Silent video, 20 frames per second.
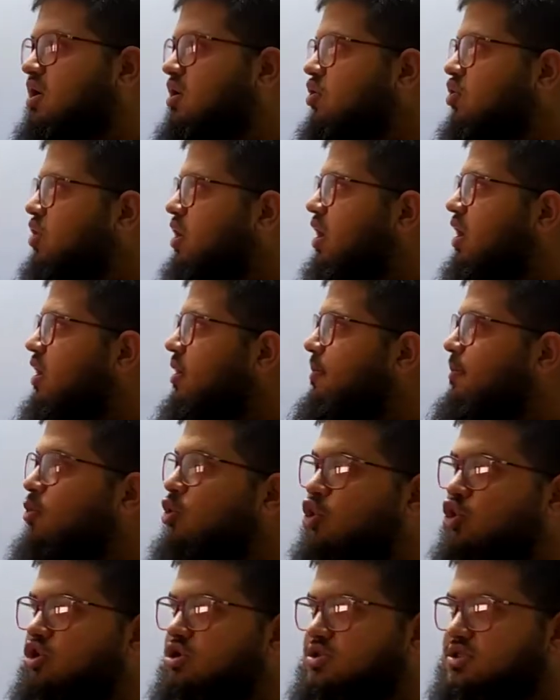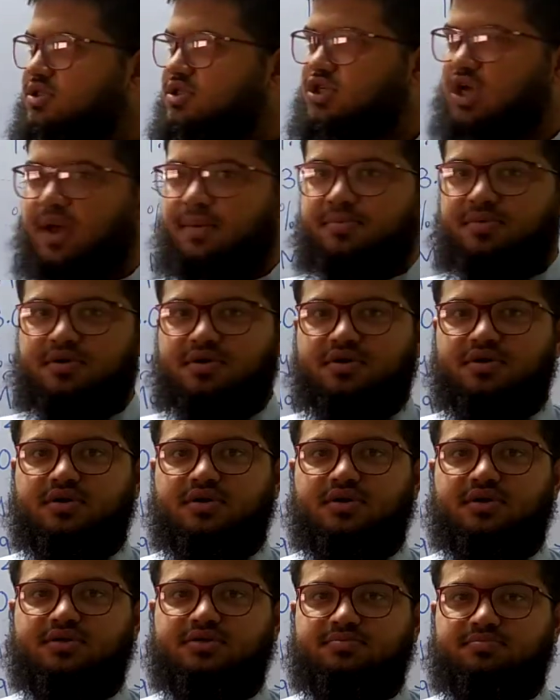Okay, moles chapter
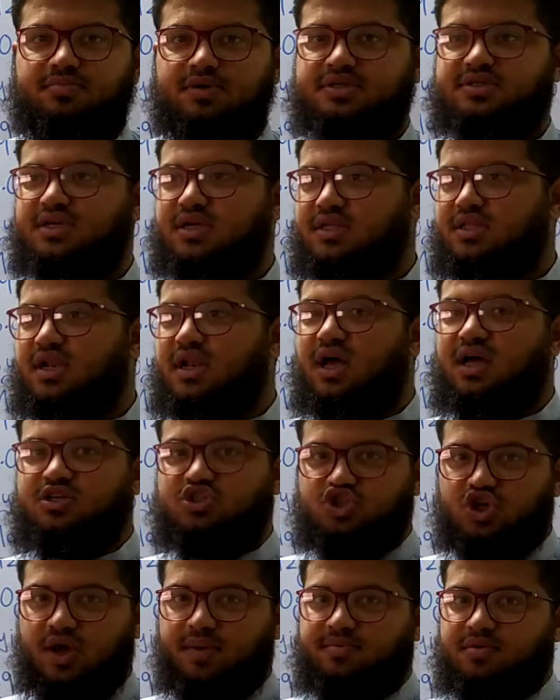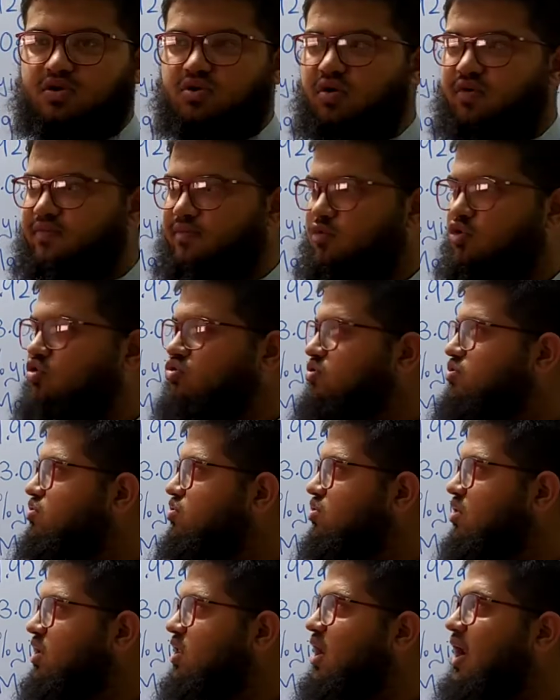is basically the last chapter of moles.
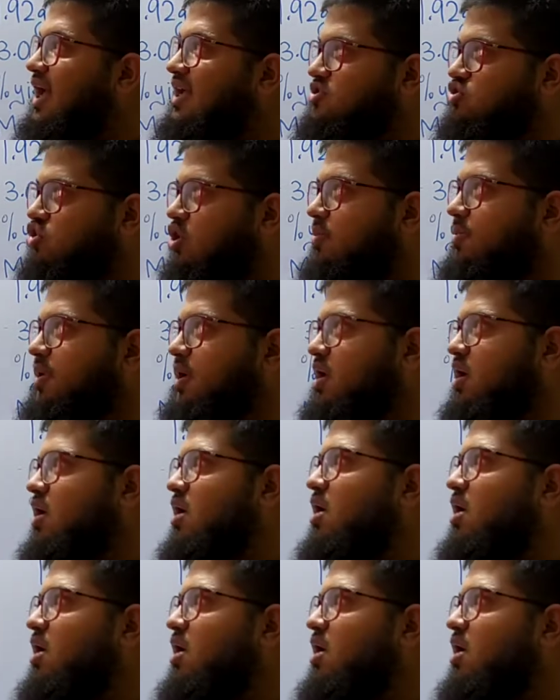Okay, the last topic.